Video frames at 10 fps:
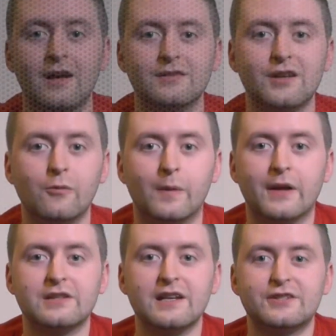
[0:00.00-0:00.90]
So, when I
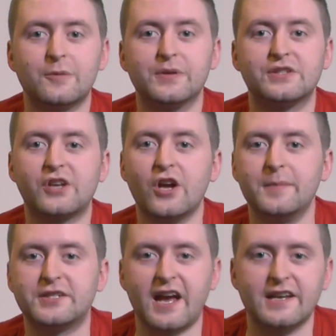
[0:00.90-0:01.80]
was last up at
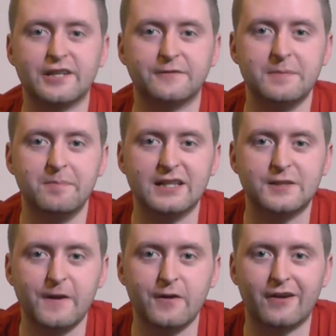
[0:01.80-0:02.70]
Skirmish Airsoft in
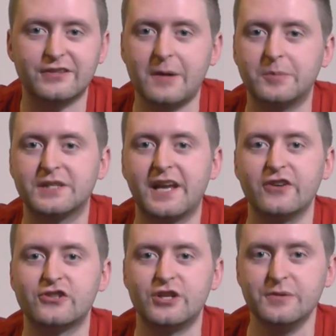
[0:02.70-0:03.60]
Mansfield, I was able to get
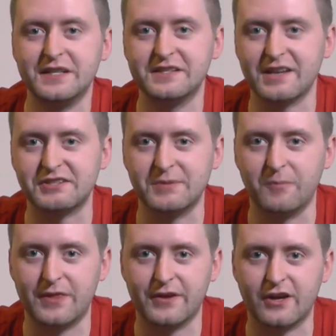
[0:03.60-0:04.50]
a shooting test in with the